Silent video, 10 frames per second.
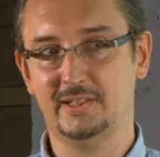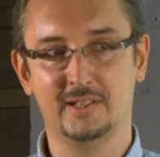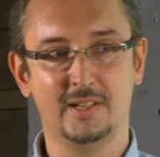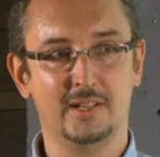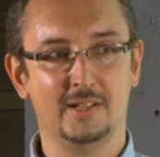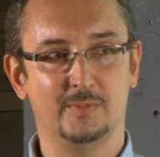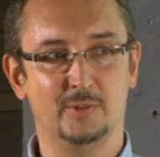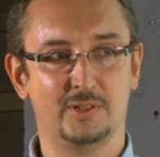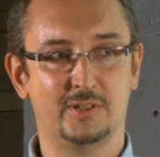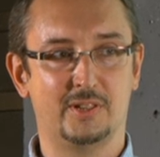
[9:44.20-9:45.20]
Yes,
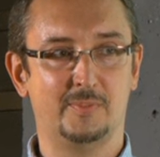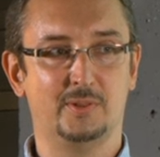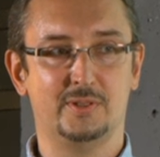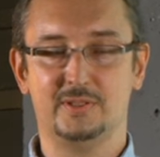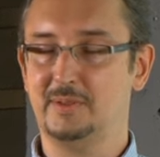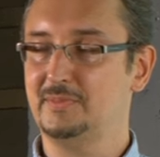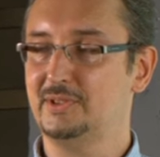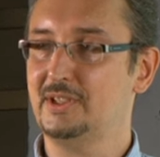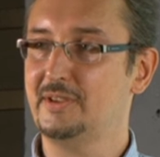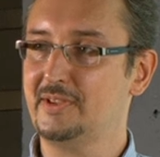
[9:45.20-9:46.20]
it has a lot of data.
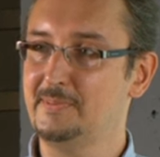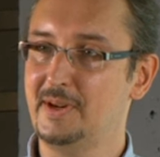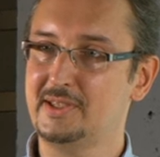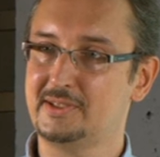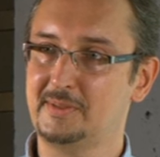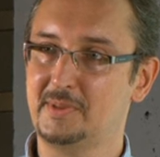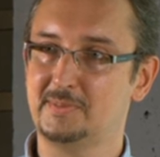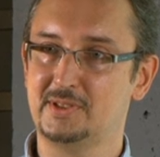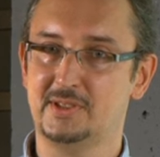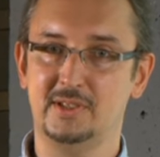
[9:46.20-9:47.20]
You can work in the
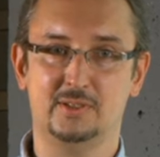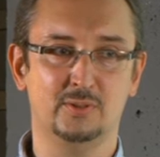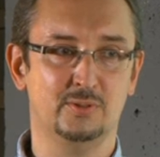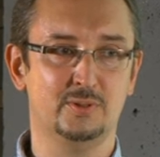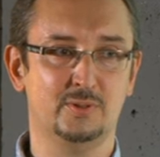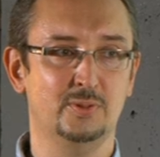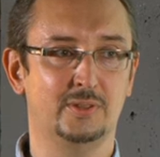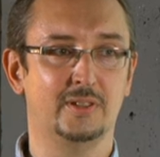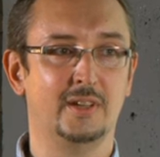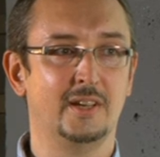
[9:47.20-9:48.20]
company, earn a lot of
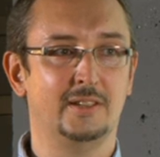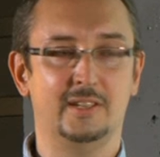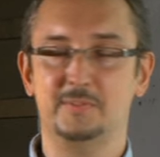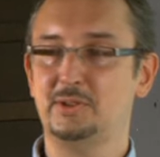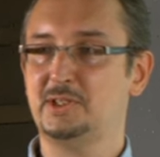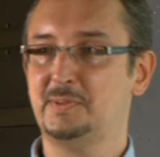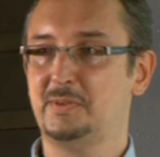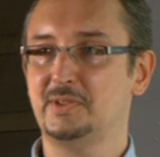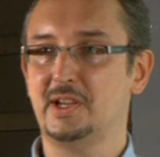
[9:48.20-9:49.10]
money, but it's all boring.